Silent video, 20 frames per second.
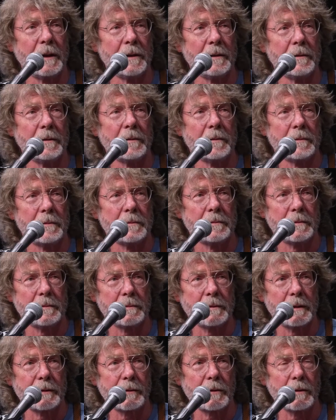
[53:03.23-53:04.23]
end,
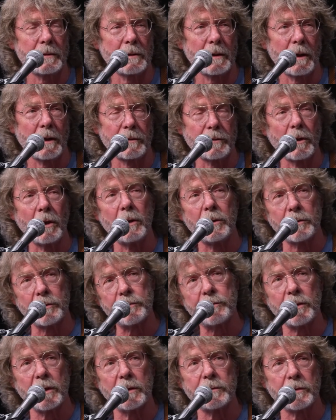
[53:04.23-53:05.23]
that's our
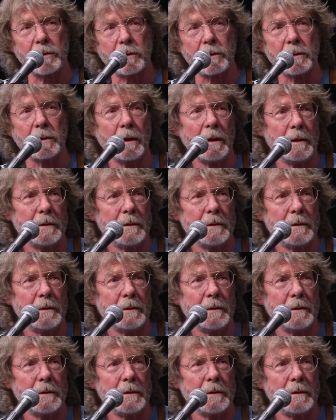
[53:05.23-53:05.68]
daughter's Jessica.